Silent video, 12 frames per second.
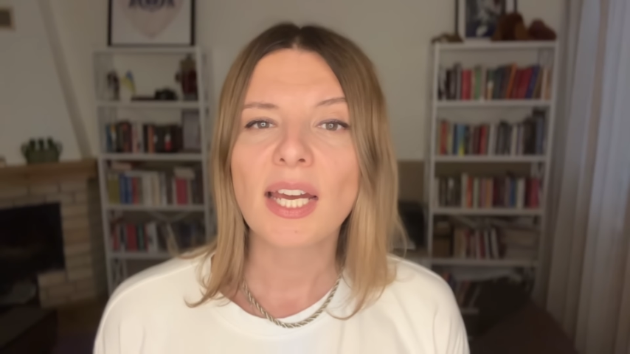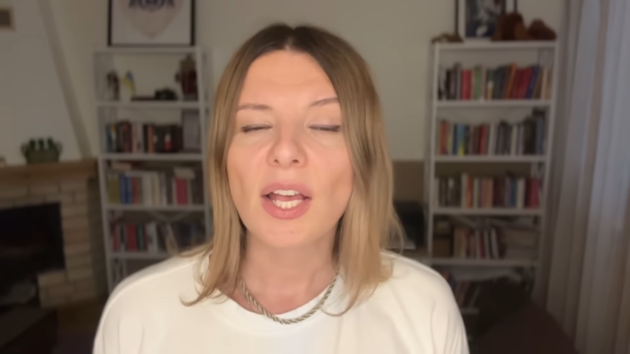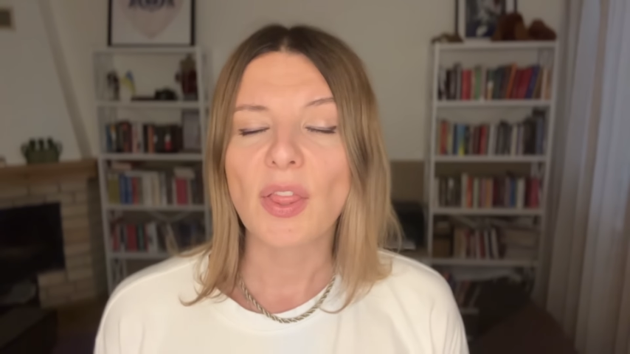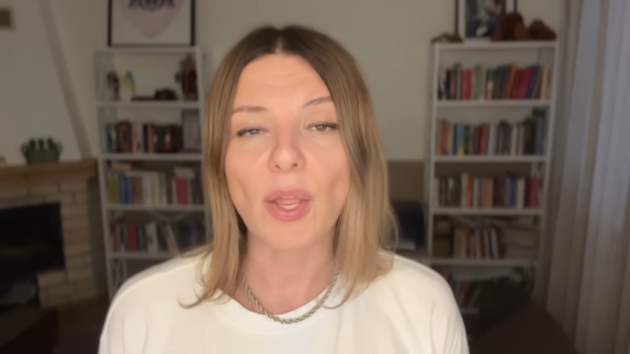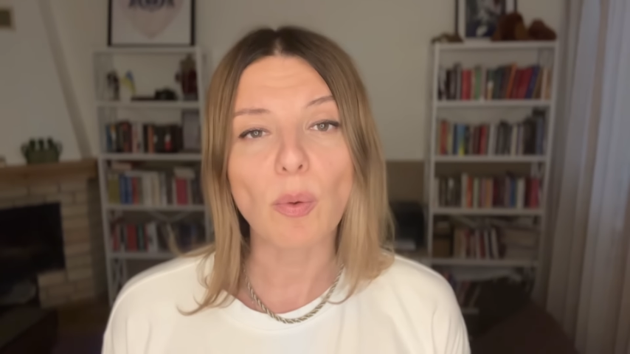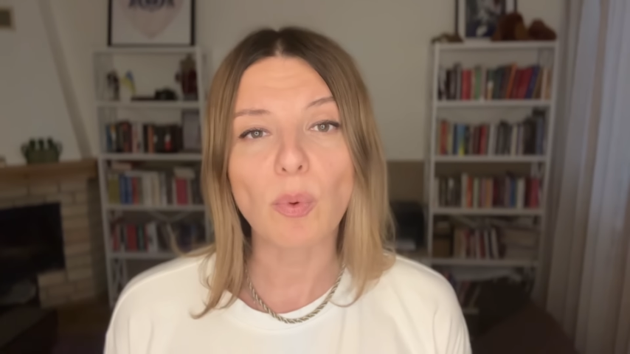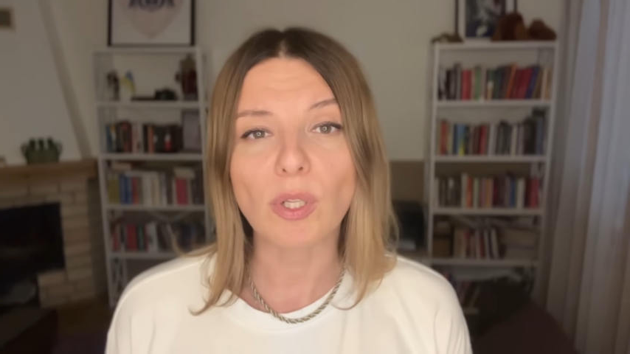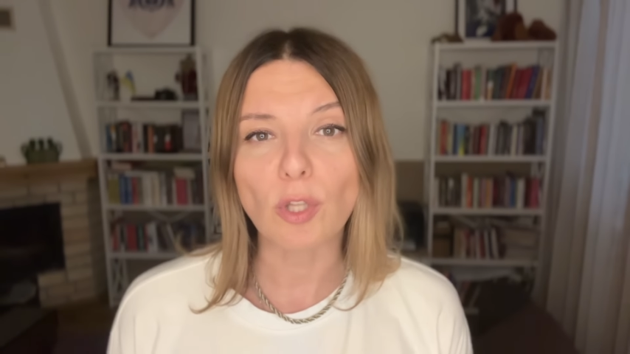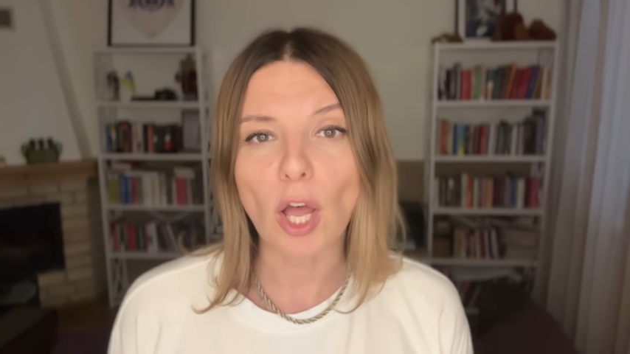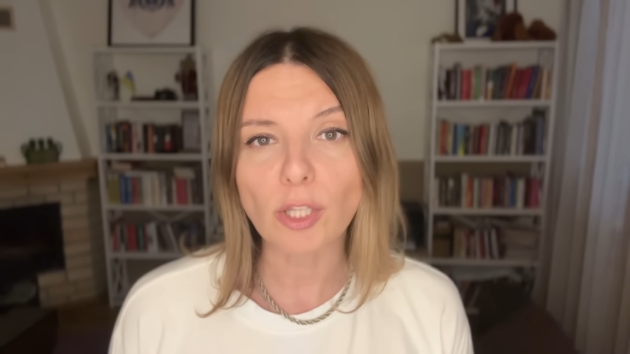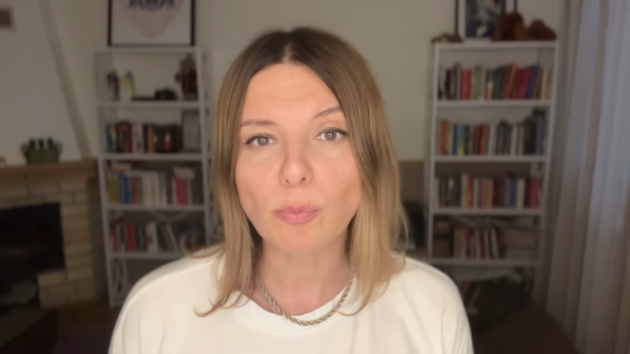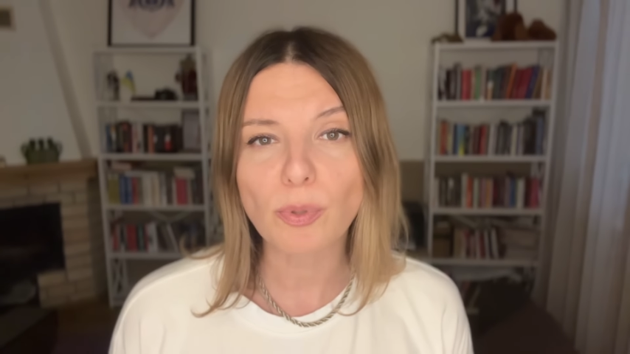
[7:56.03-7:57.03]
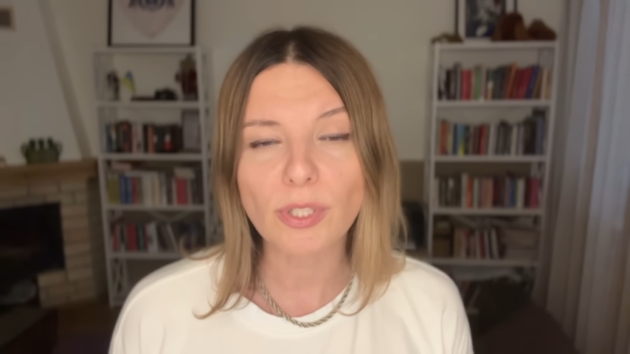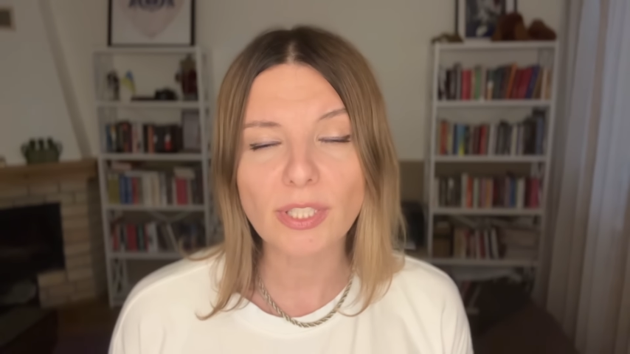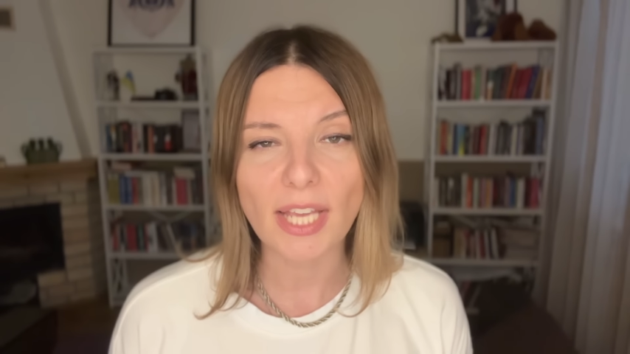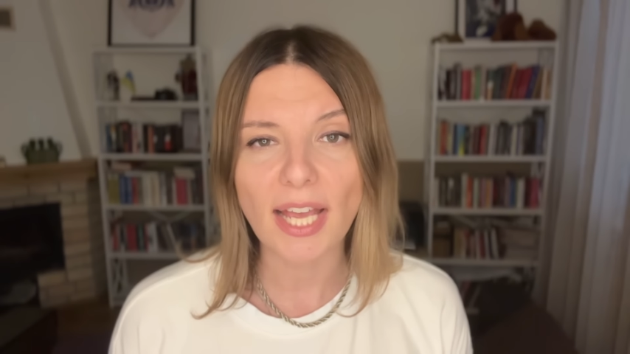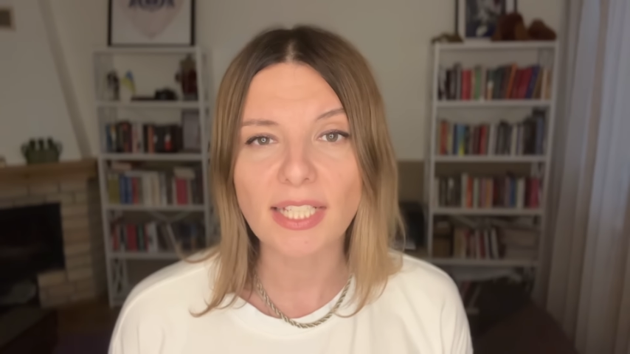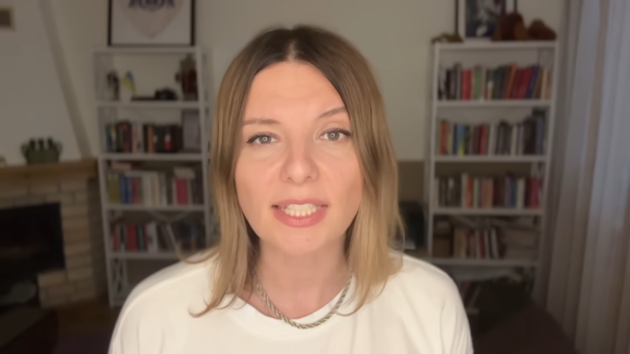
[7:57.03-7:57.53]
they will not
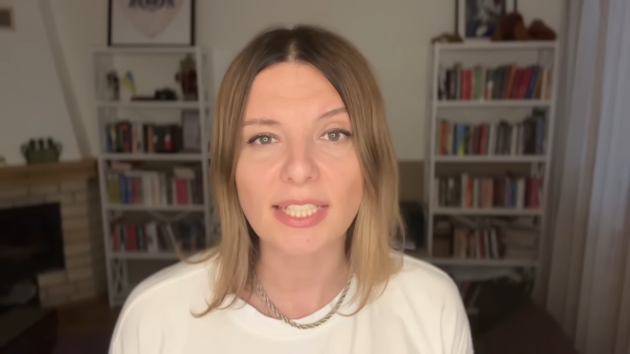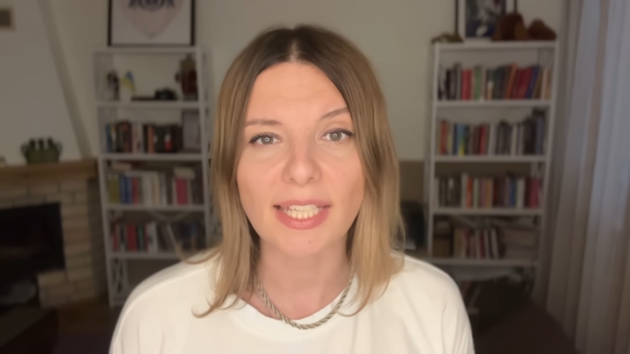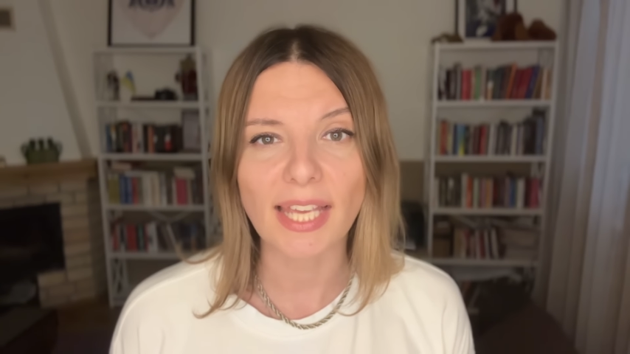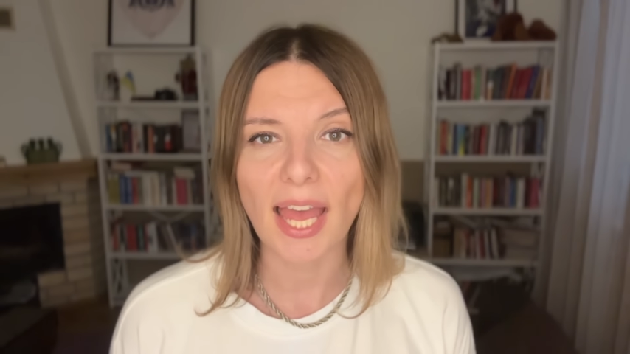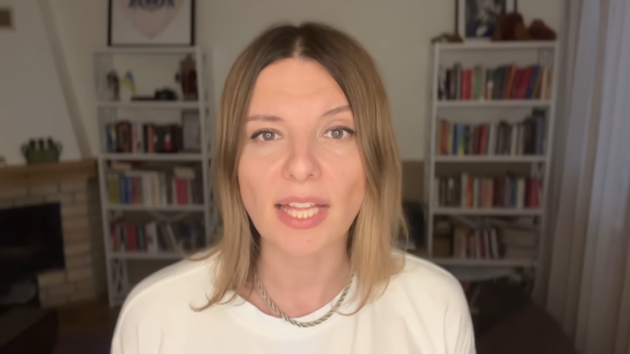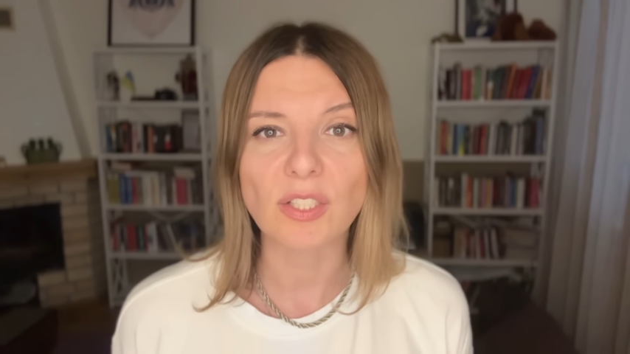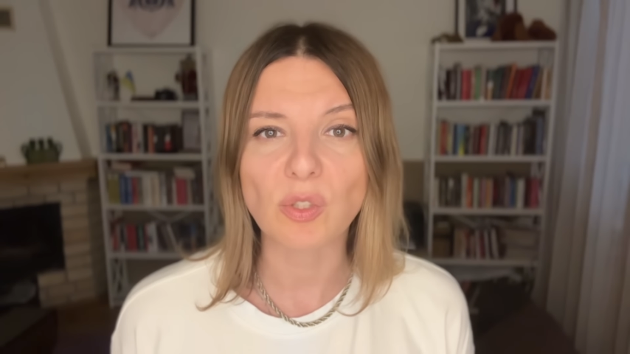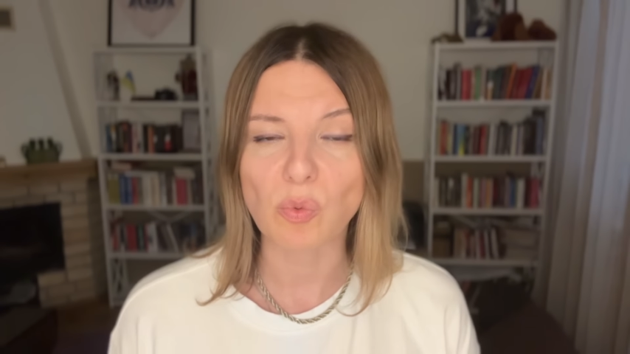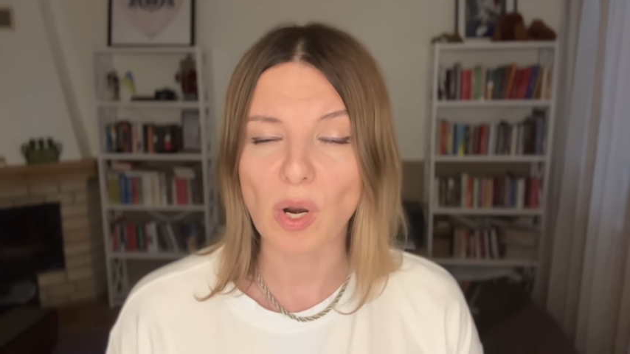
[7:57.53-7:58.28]
protest against